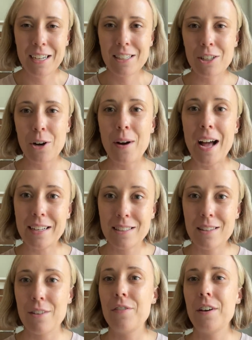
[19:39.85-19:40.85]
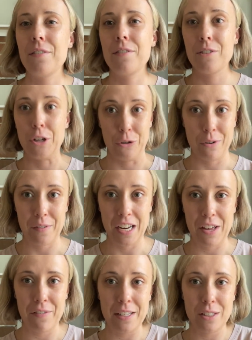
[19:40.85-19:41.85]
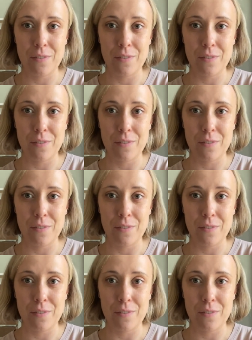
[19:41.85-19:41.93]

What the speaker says: So x to the 5th, the derivative is